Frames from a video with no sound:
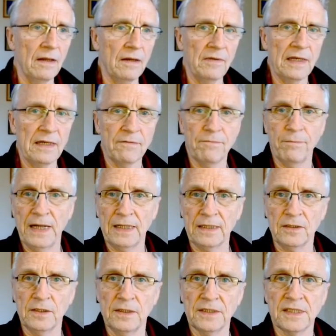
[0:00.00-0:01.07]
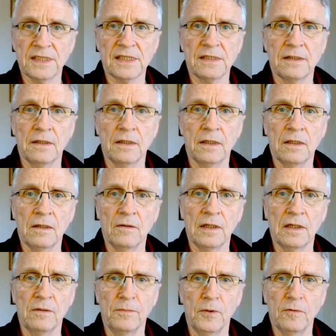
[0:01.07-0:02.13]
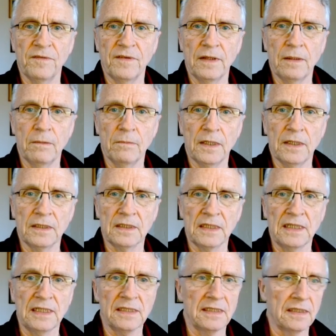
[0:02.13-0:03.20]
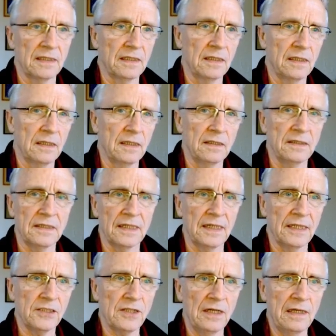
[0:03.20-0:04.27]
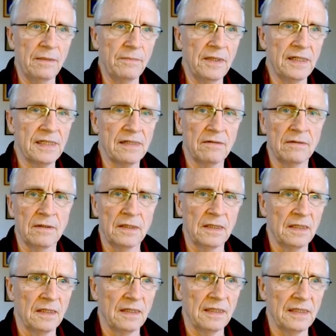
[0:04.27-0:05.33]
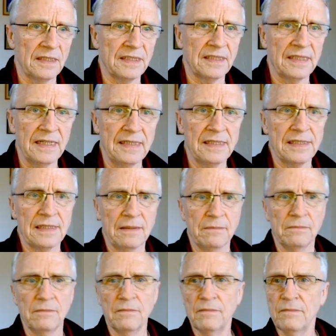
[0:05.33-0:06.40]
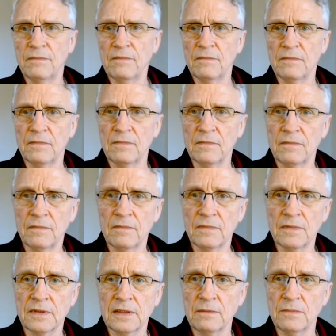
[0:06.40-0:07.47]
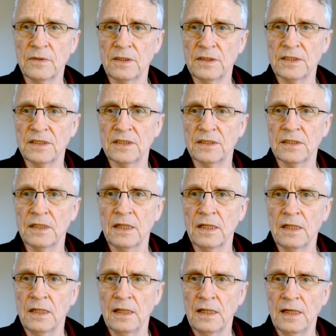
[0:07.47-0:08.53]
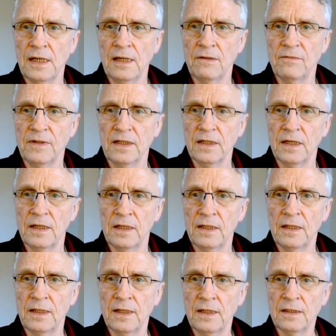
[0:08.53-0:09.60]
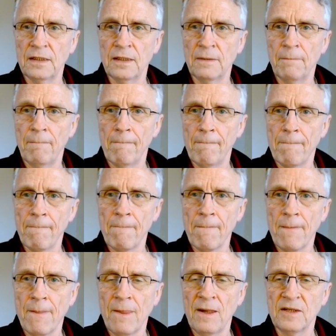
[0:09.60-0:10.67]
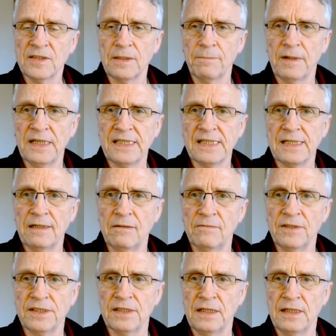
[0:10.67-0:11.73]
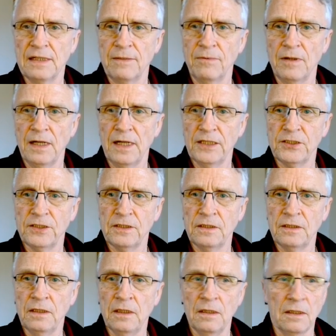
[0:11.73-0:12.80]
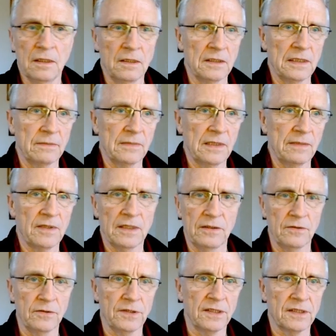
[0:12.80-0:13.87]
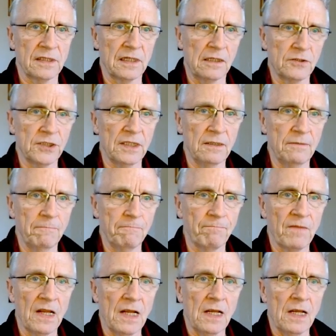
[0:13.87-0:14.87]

We have black dots. You remove them by increasing iteration limits, and still some dots, and we can suppress them with an interpolation. Sometimes I use this Gaussian.